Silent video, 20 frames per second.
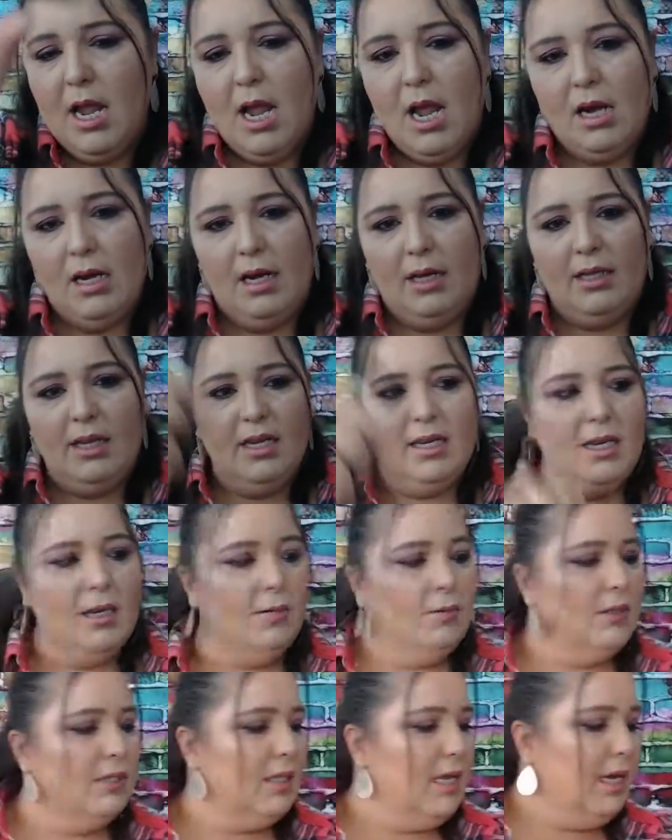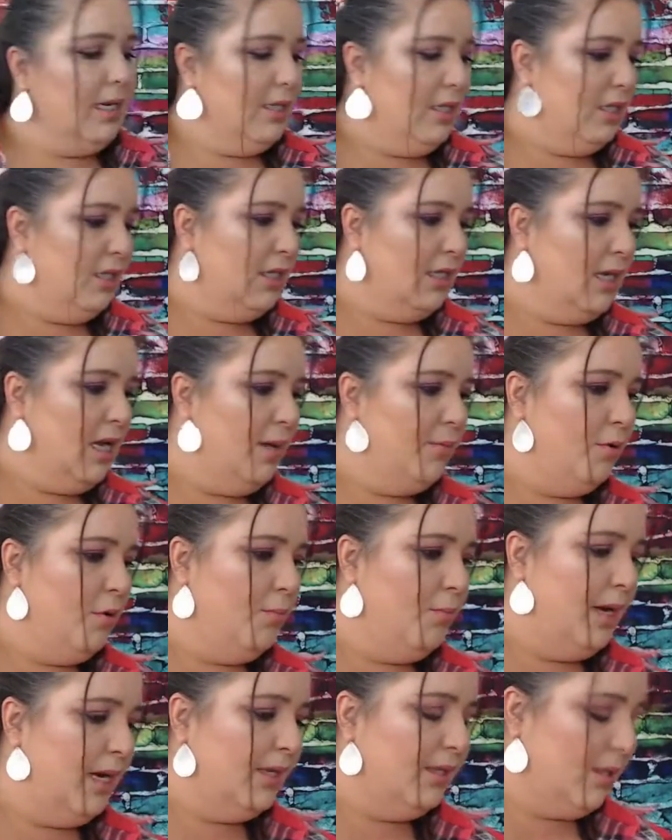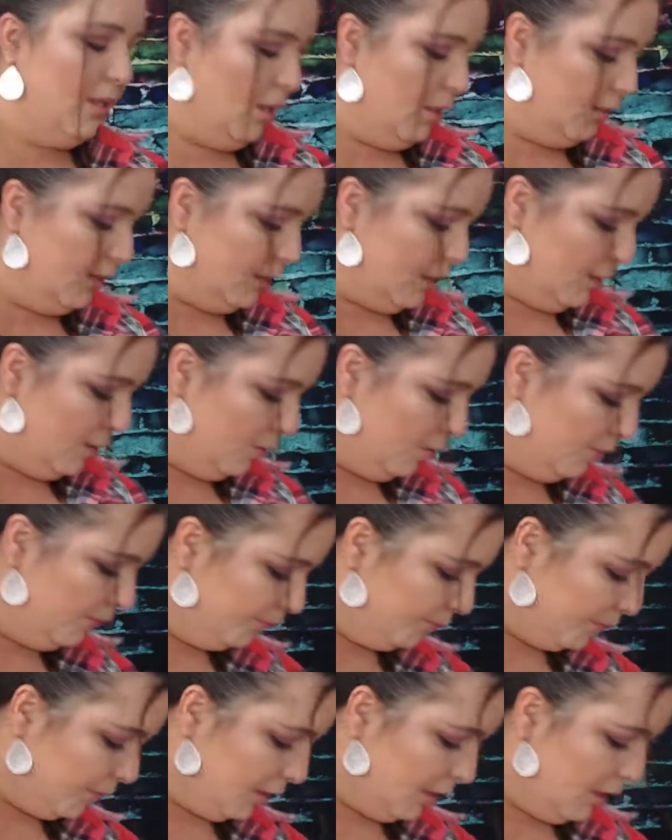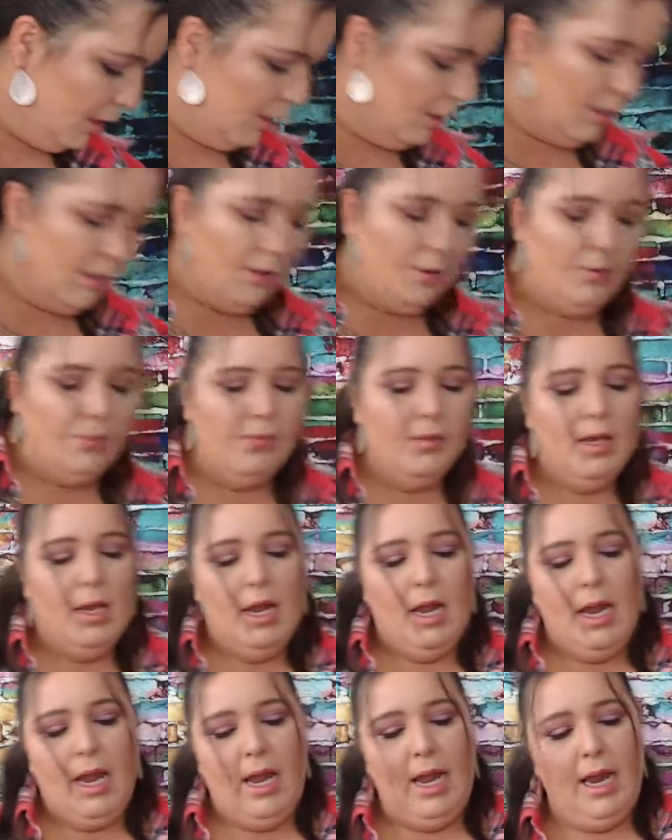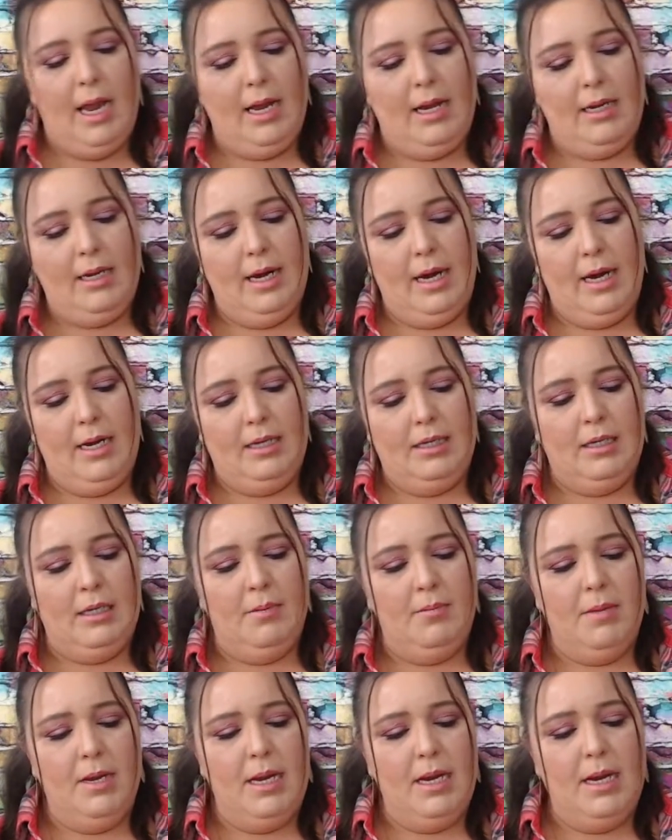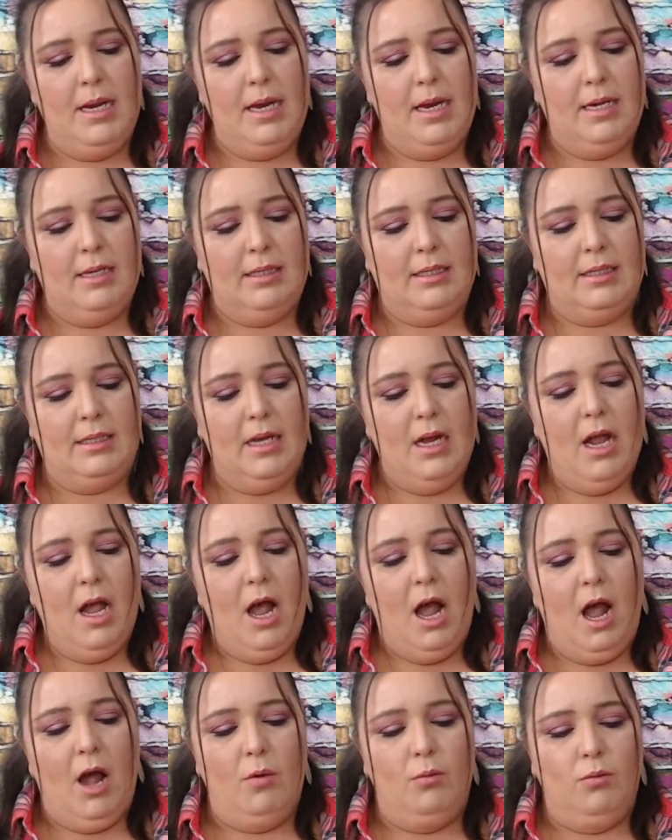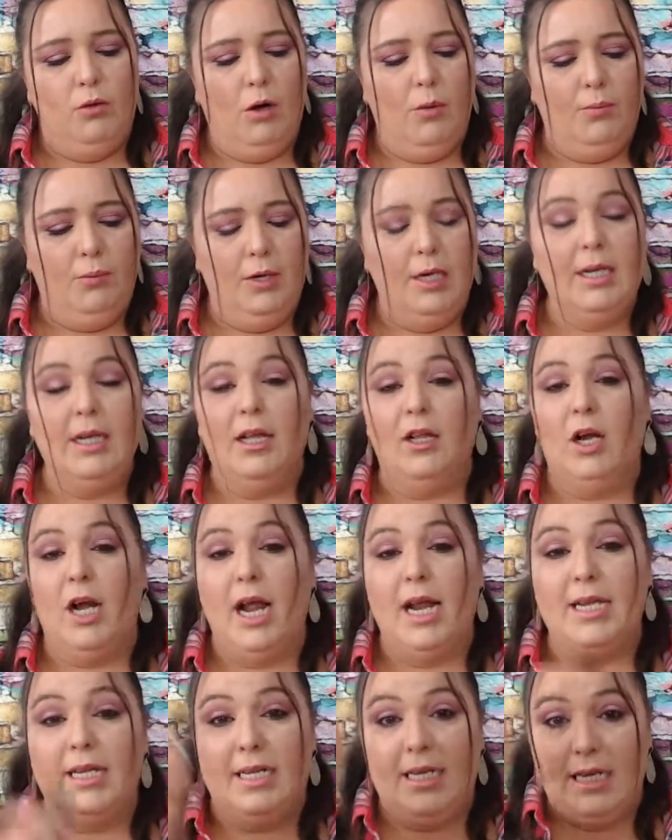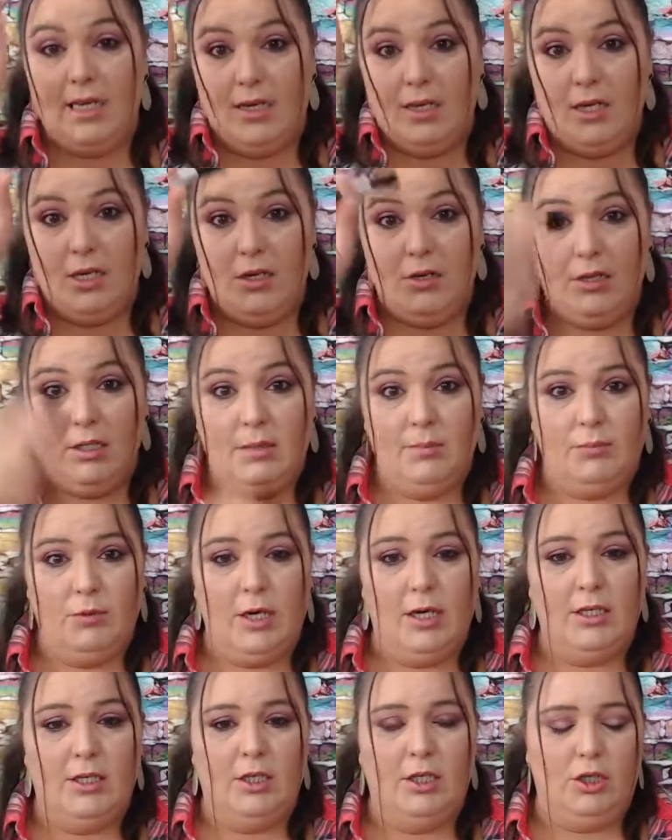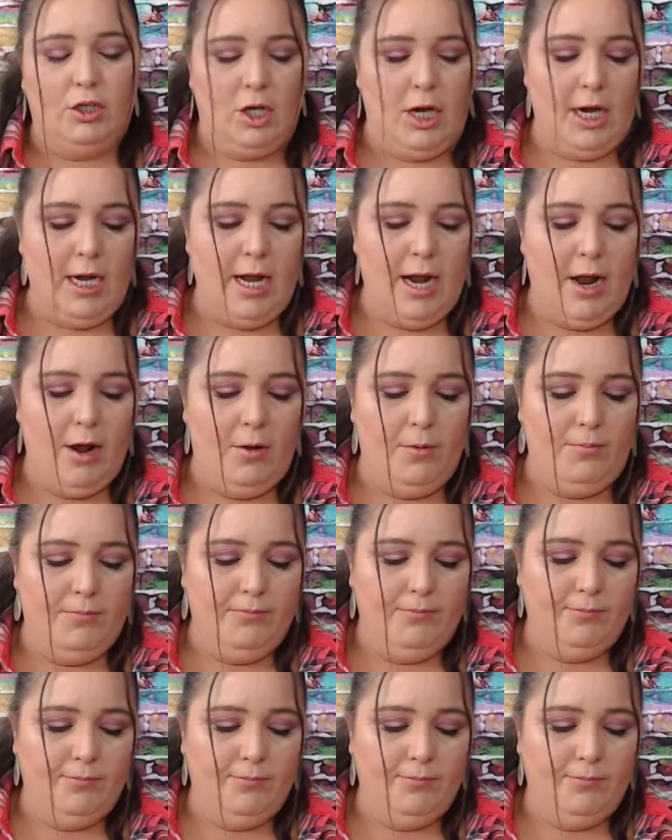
And I think it was like just a couple bucks also, you know. And to me, it's a real pretty color. I did use the brush to try it out.